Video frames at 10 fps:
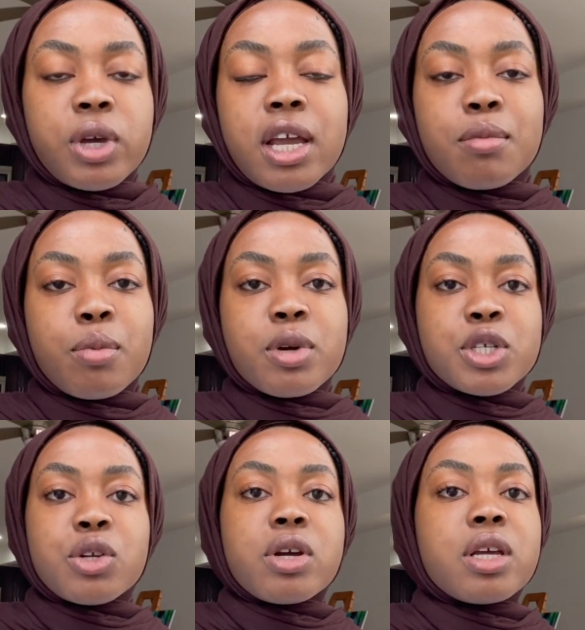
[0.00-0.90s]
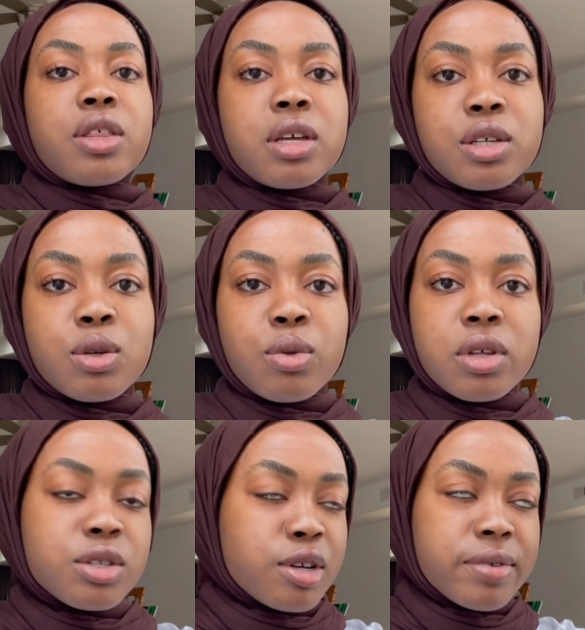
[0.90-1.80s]
camera person or anything. So the
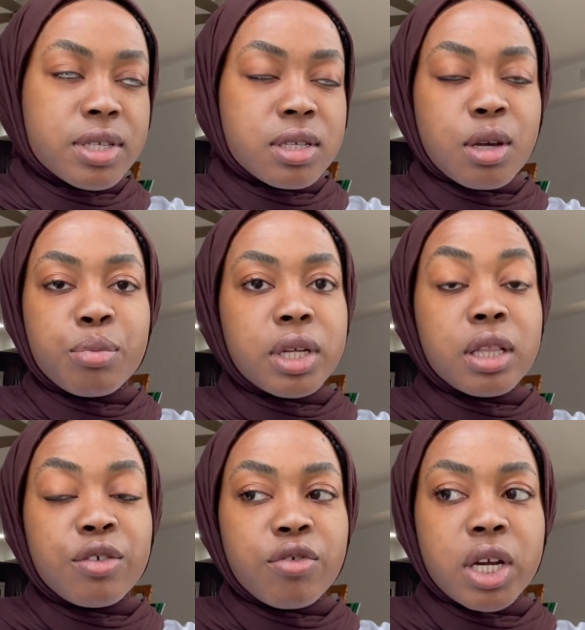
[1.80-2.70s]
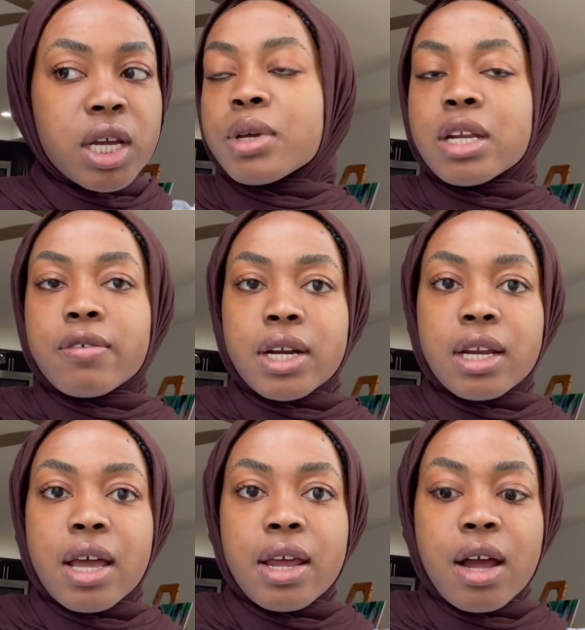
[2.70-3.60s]
service is completely free. Getting ready to
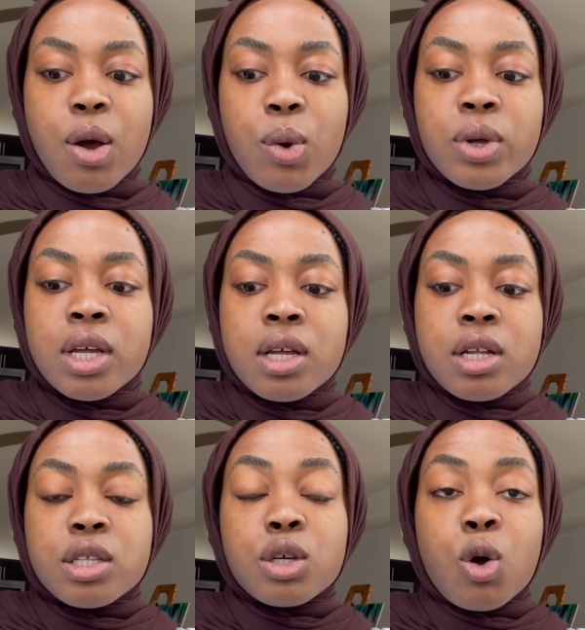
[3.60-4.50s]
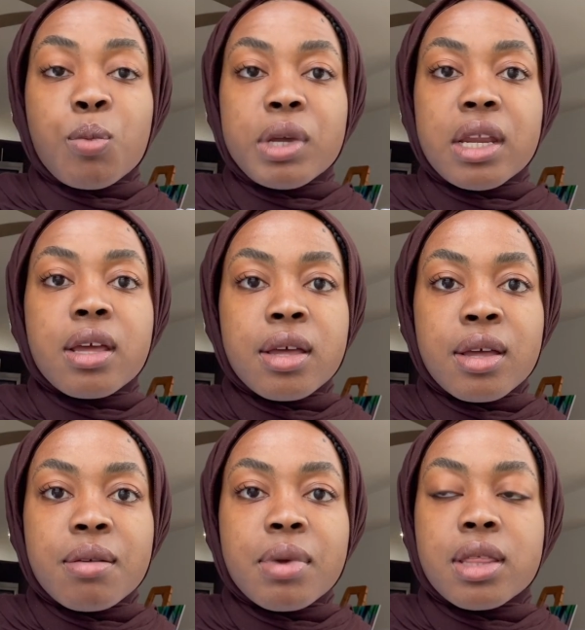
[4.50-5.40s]
head out to go meet
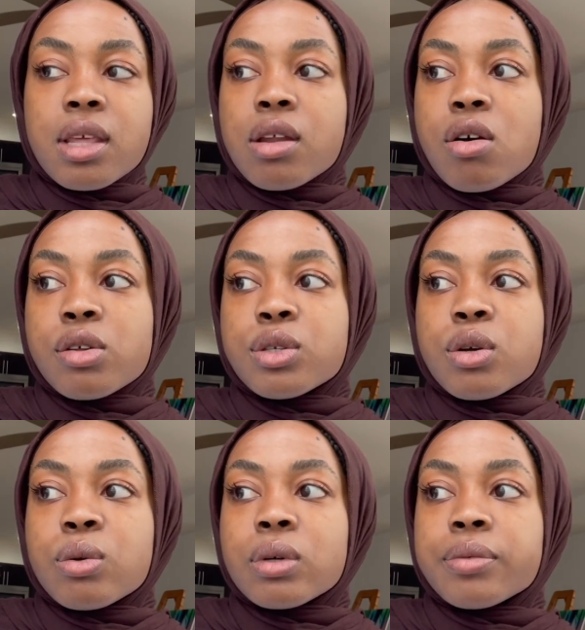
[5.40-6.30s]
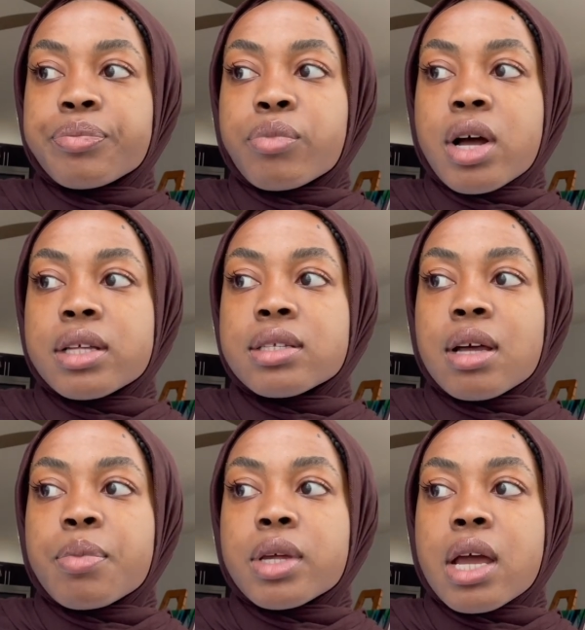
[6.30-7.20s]
him and then also probably
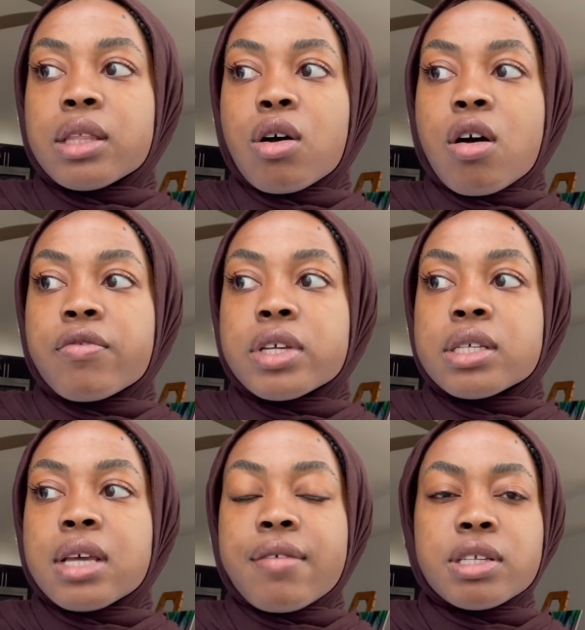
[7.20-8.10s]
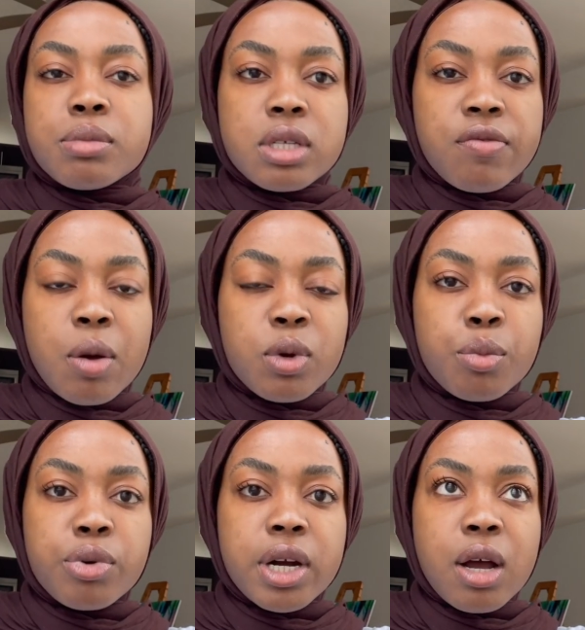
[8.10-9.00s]
stop in at the office. I have some stuff I want to
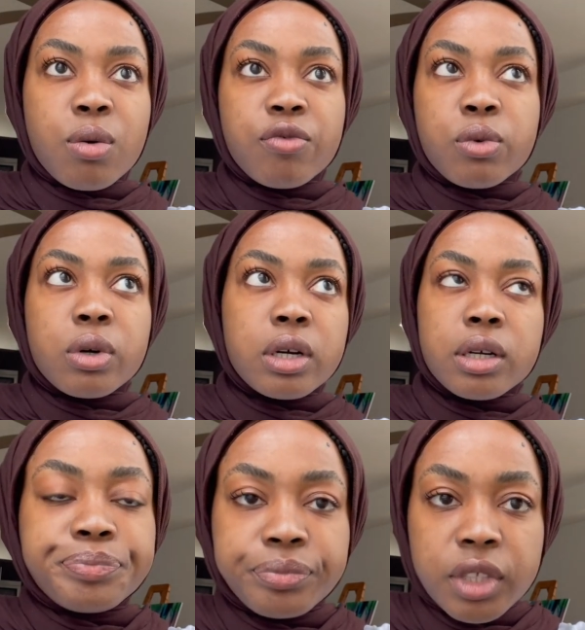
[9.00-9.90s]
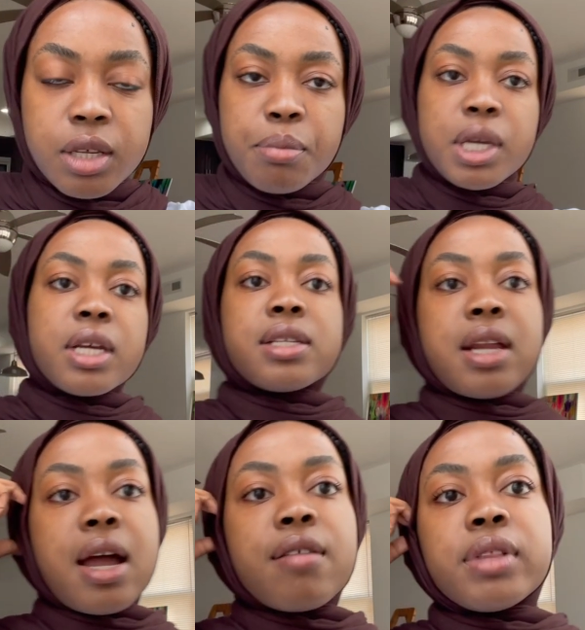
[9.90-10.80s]
print out for some meetings that
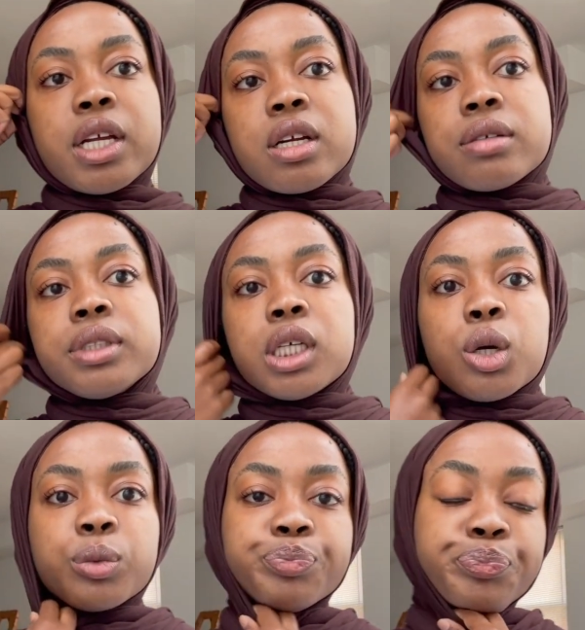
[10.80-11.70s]
I have later. So